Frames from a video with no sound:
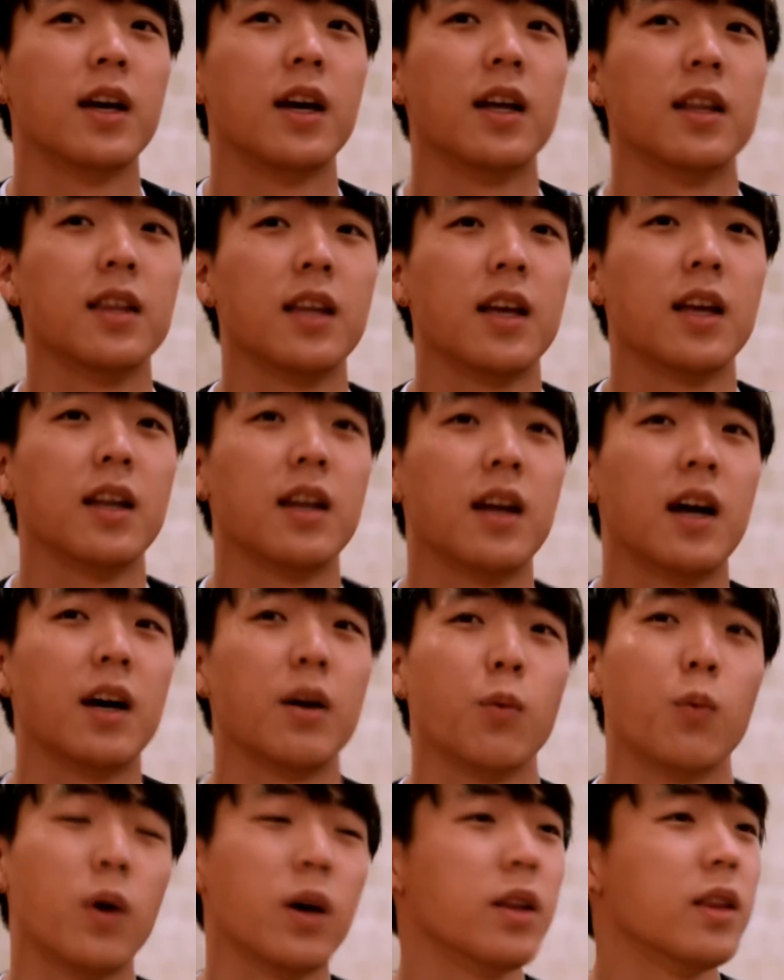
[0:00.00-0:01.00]
and then I
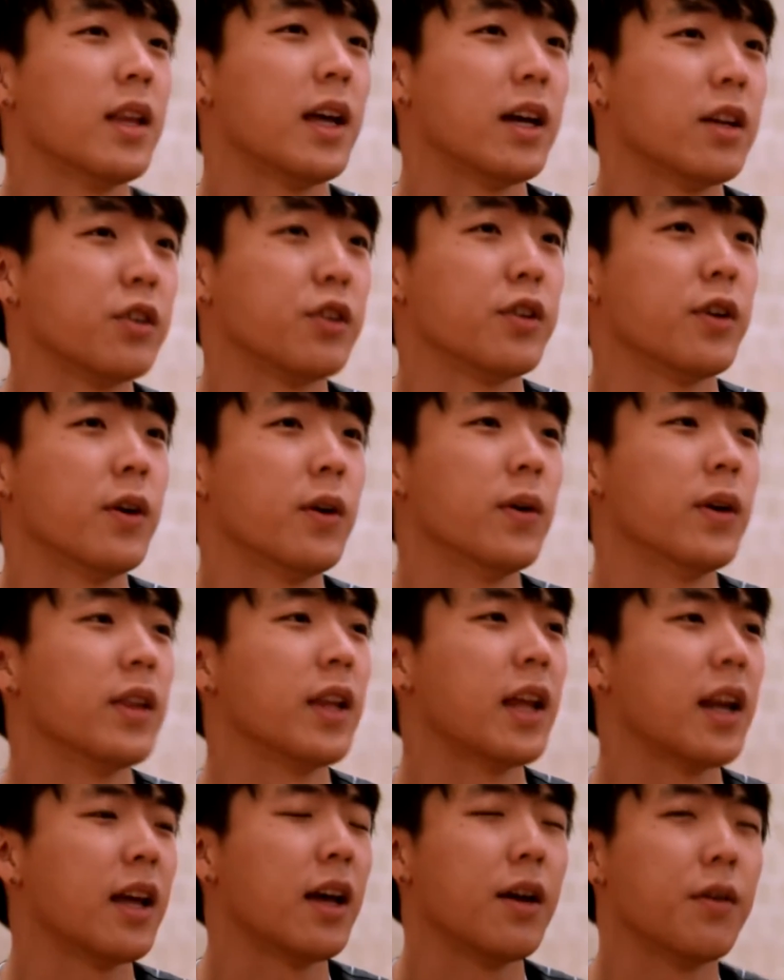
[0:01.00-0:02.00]
won that show, and
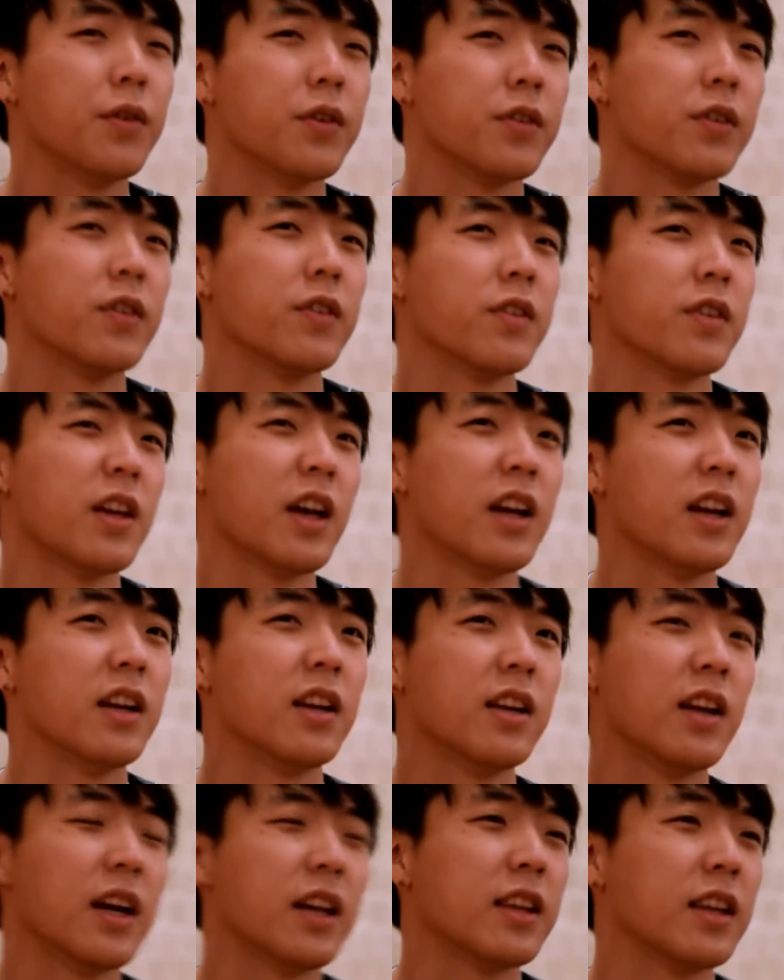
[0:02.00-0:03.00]
then ever since
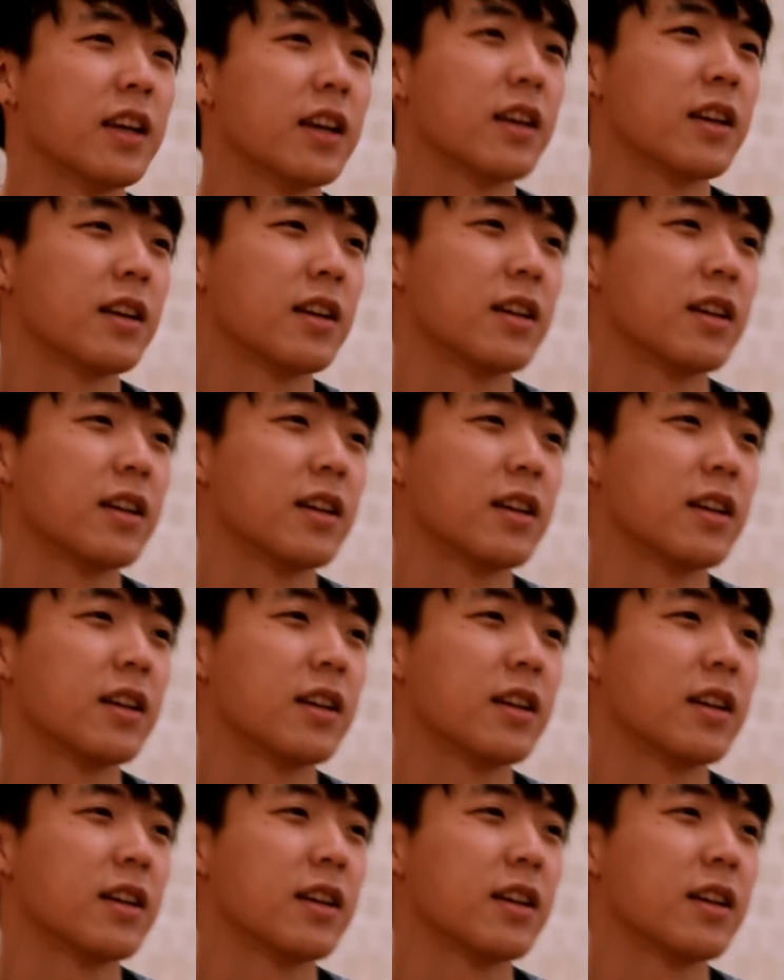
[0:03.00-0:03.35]
then, I think